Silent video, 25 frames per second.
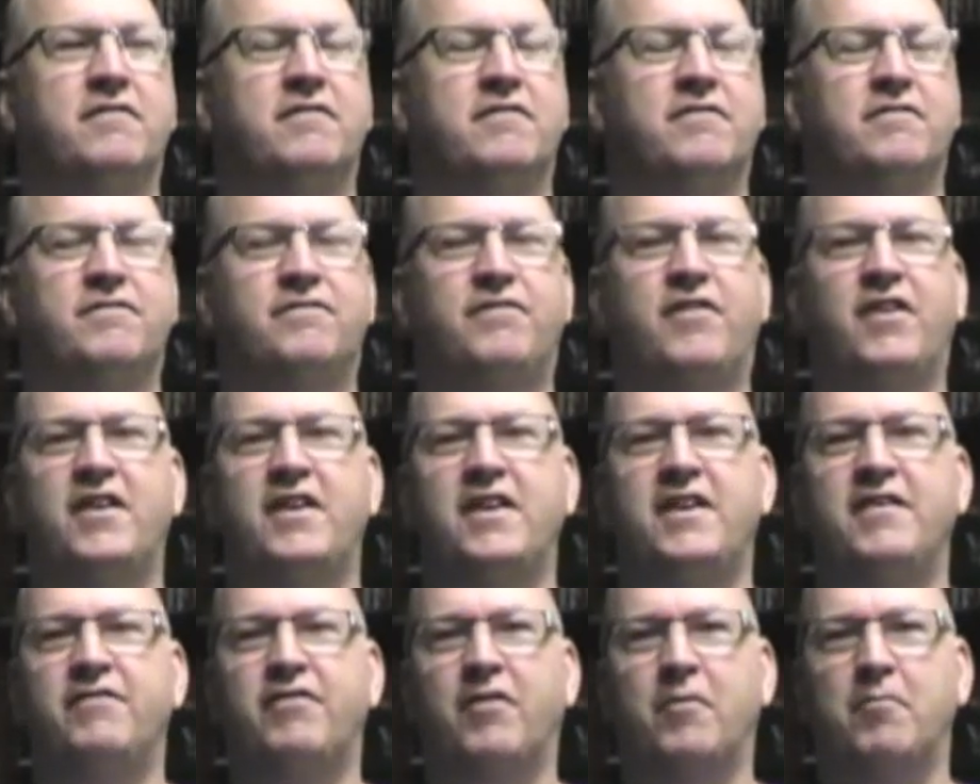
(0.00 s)

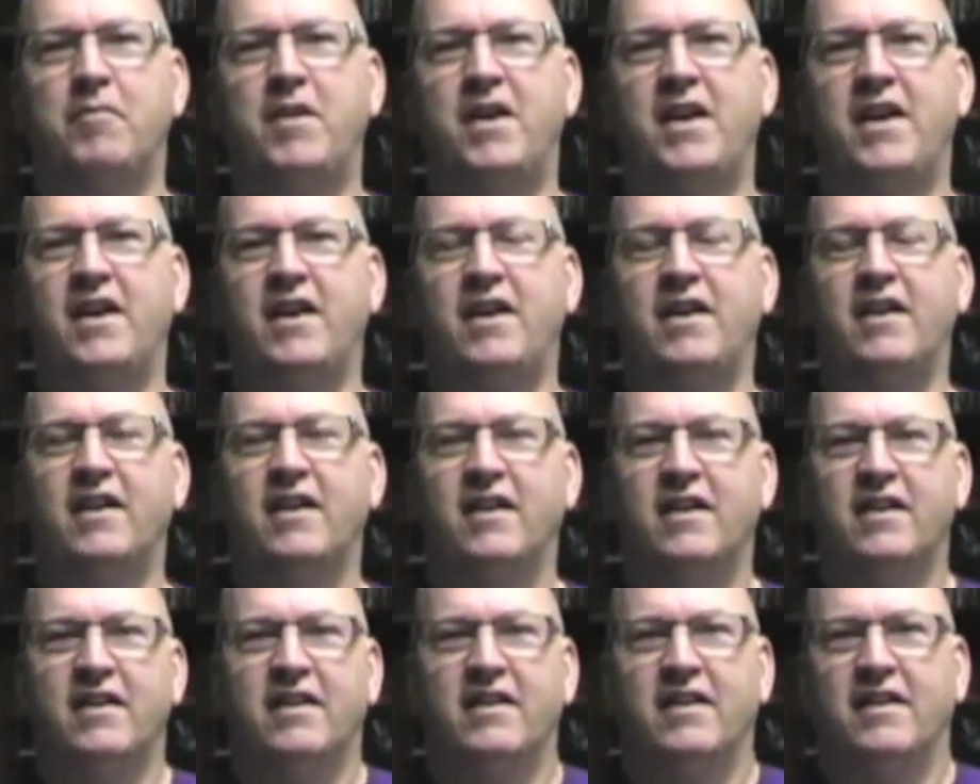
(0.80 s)
funny for me,
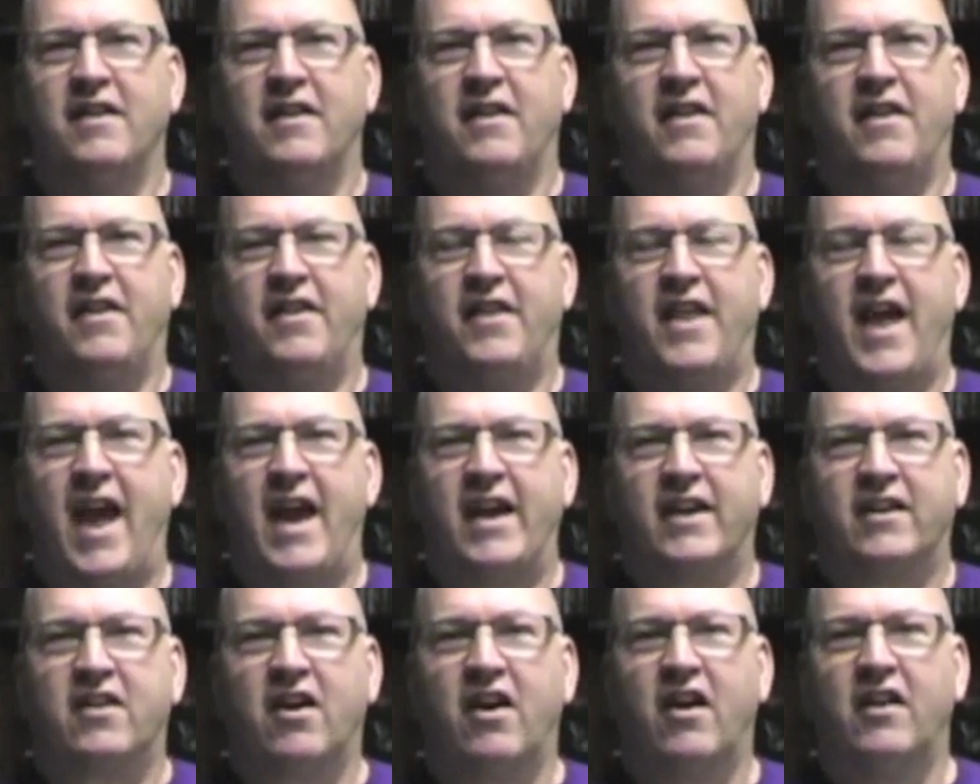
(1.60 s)

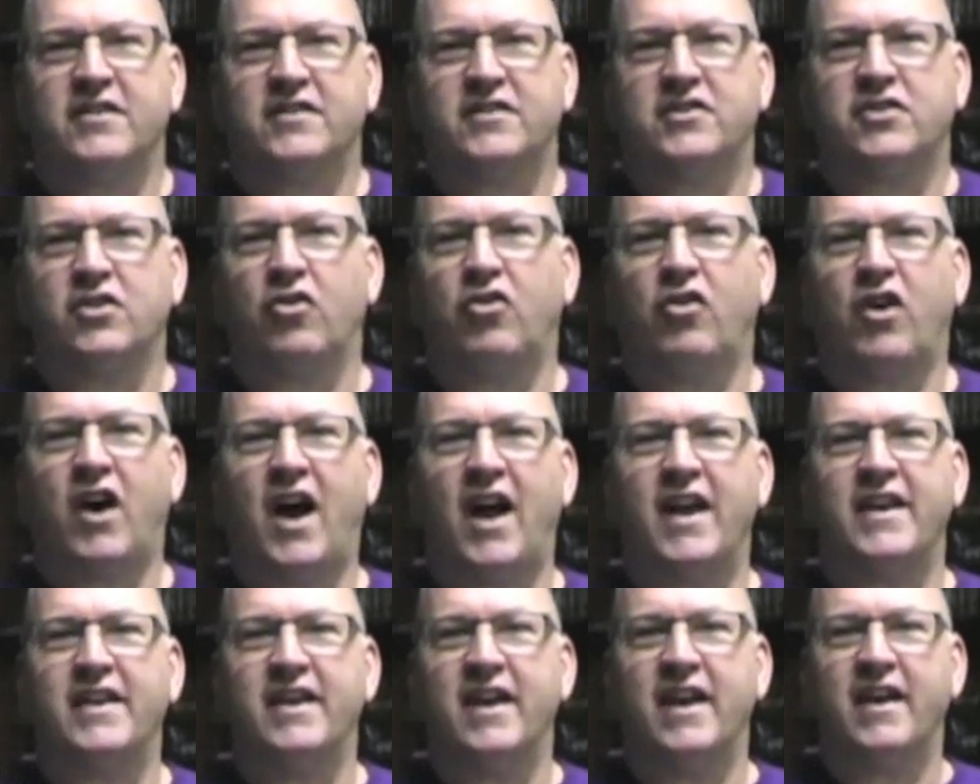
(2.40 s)
that console
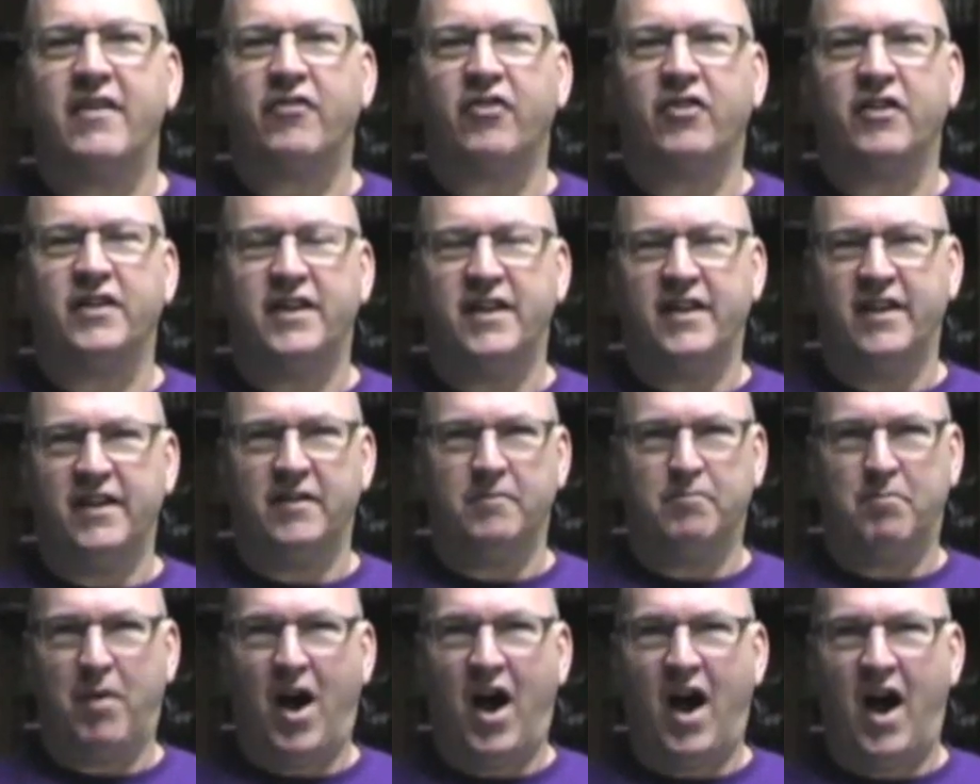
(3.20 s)
I never
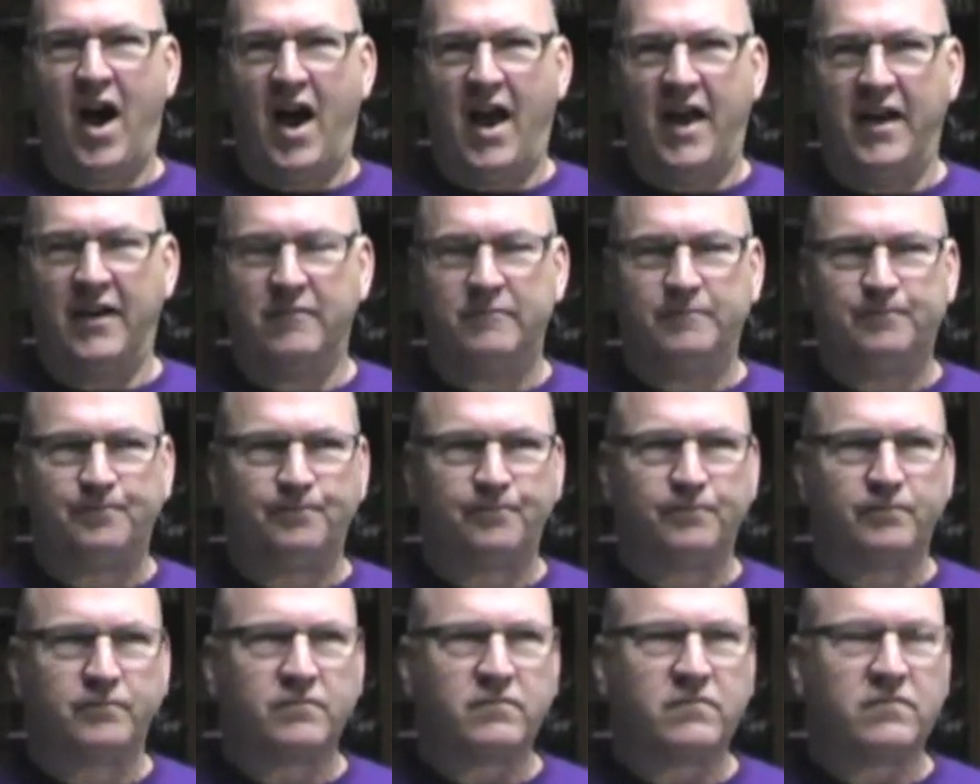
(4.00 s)
did buy.
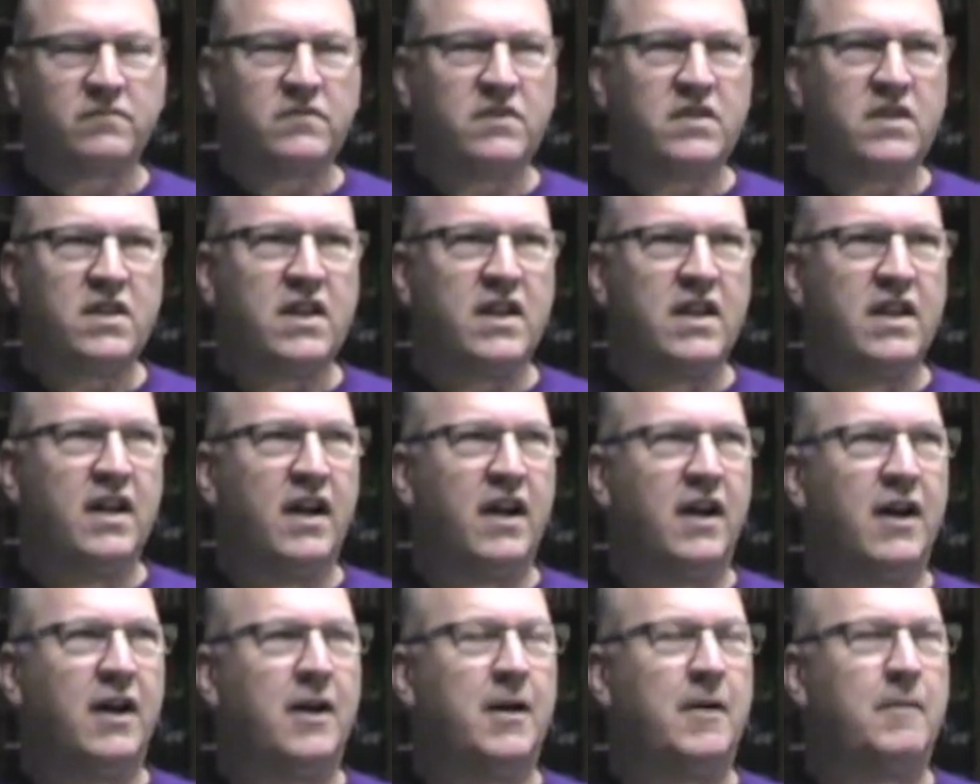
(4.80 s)

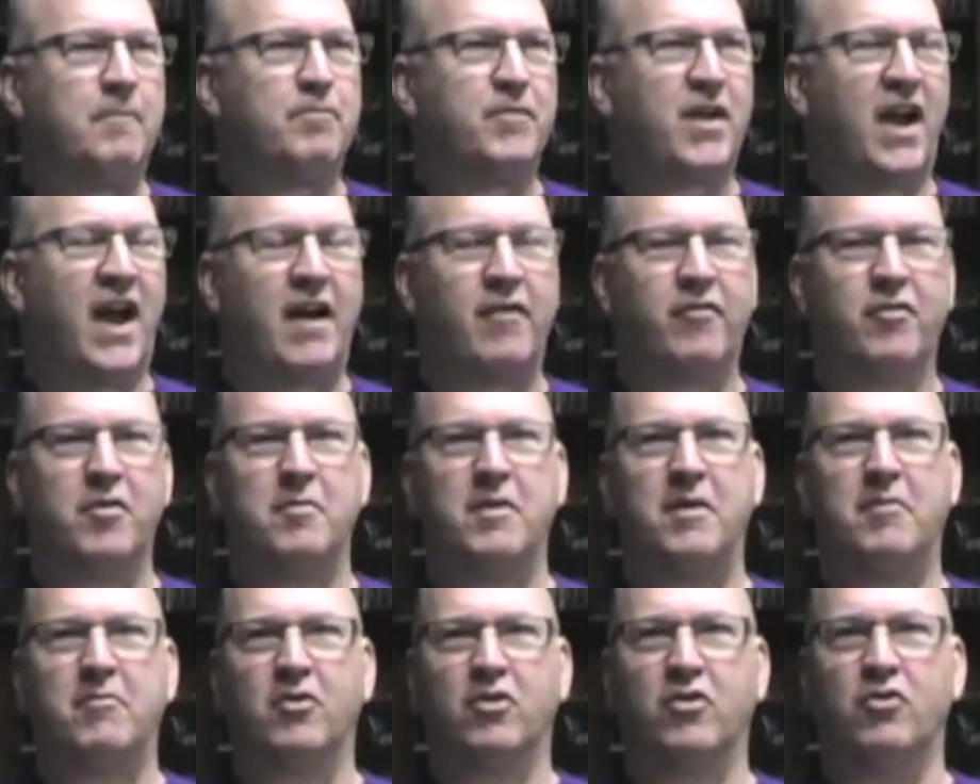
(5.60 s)
Um, I
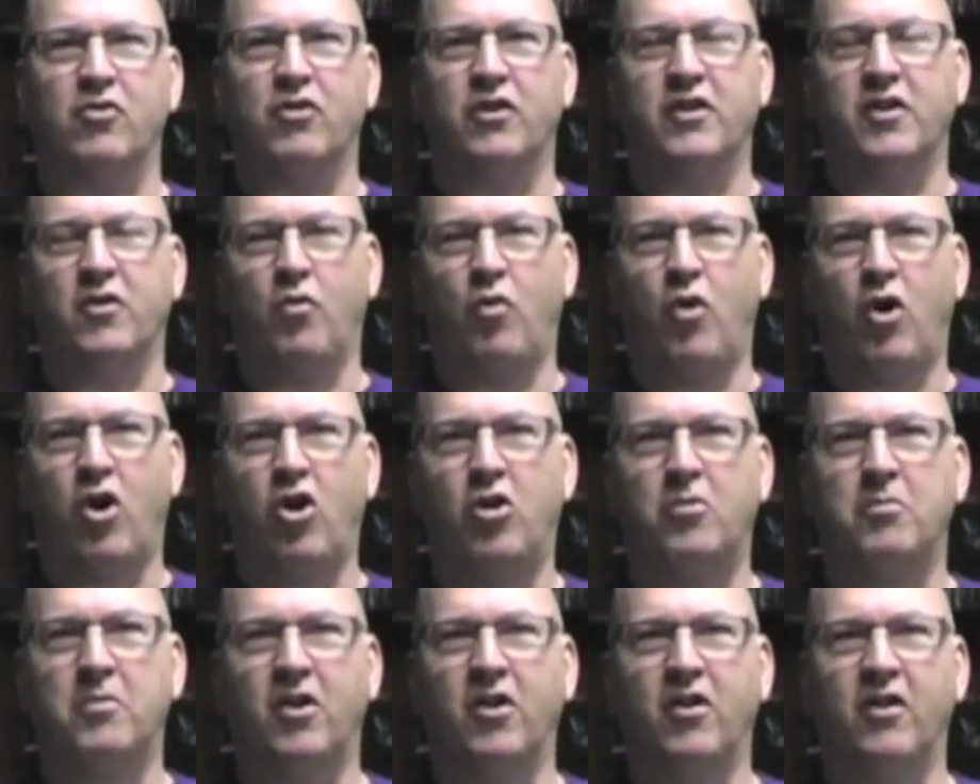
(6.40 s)
remember going to
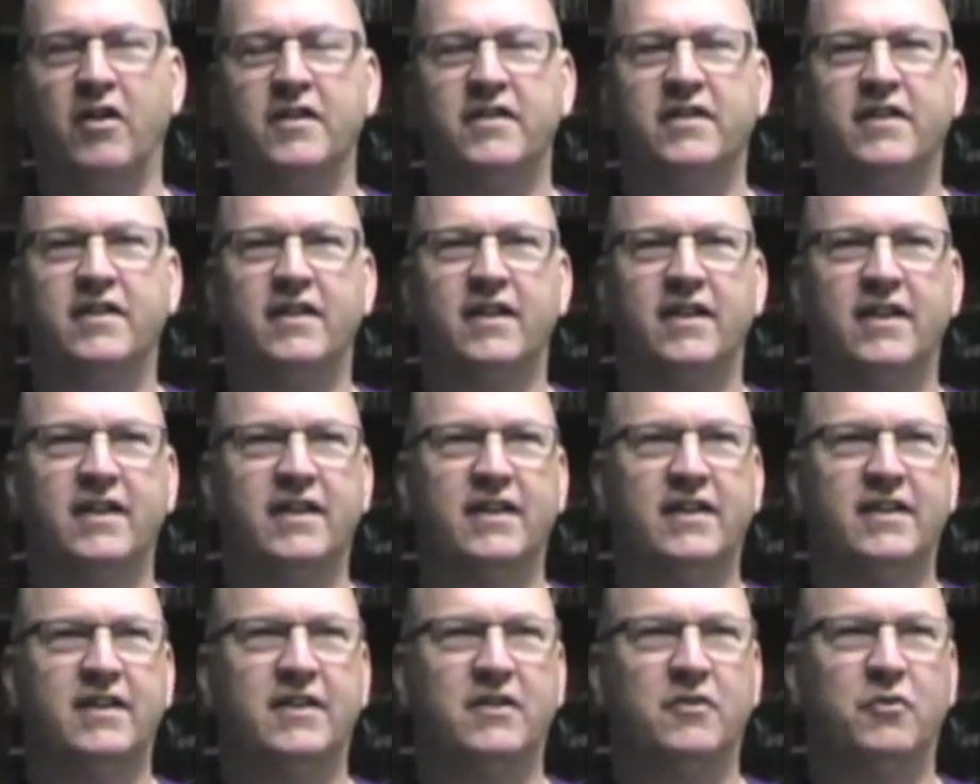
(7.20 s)
Walmart
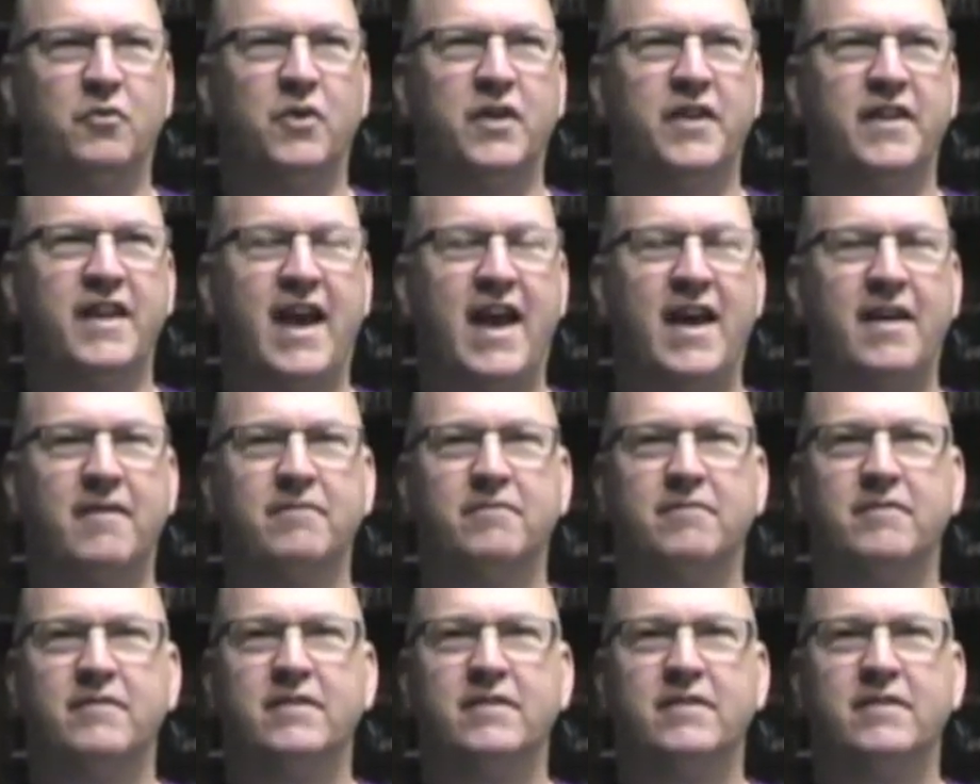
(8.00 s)
uh, when that